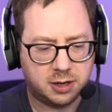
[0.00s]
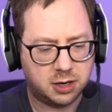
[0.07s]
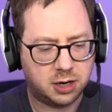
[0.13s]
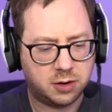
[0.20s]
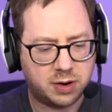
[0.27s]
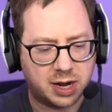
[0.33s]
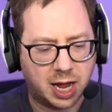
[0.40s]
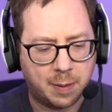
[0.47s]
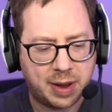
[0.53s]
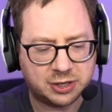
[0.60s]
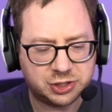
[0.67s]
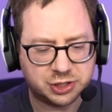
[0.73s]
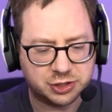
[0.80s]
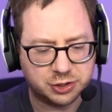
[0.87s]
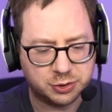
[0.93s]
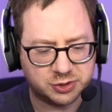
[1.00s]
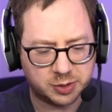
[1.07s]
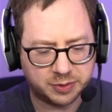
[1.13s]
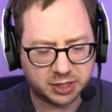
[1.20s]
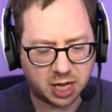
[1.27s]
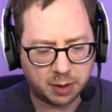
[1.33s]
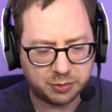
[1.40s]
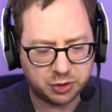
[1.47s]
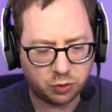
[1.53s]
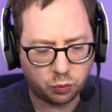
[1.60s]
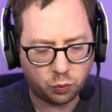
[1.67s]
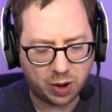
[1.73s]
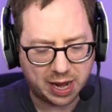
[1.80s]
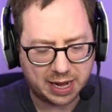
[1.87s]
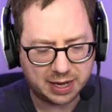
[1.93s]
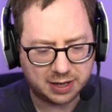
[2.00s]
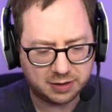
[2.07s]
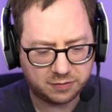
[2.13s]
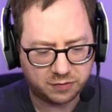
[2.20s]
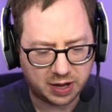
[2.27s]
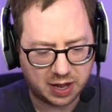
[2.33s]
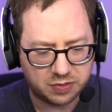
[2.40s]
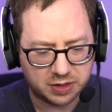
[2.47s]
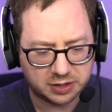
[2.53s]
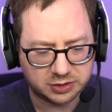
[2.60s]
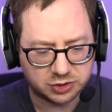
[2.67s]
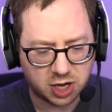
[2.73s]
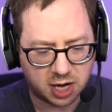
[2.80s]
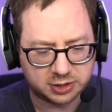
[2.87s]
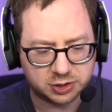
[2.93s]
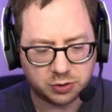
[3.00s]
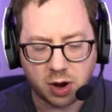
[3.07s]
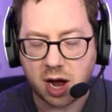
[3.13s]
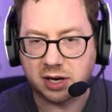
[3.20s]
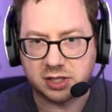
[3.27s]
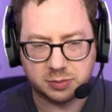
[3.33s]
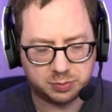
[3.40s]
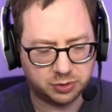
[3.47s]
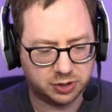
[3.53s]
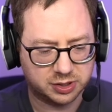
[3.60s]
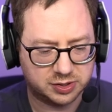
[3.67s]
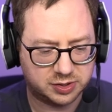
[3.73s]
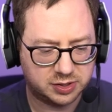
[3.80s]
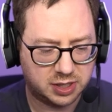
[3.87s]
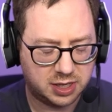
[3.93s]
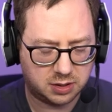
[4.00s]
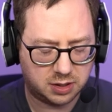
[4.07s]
All right, I'm actually gonna do something. I'm gonna wave and then Dr. Octopus.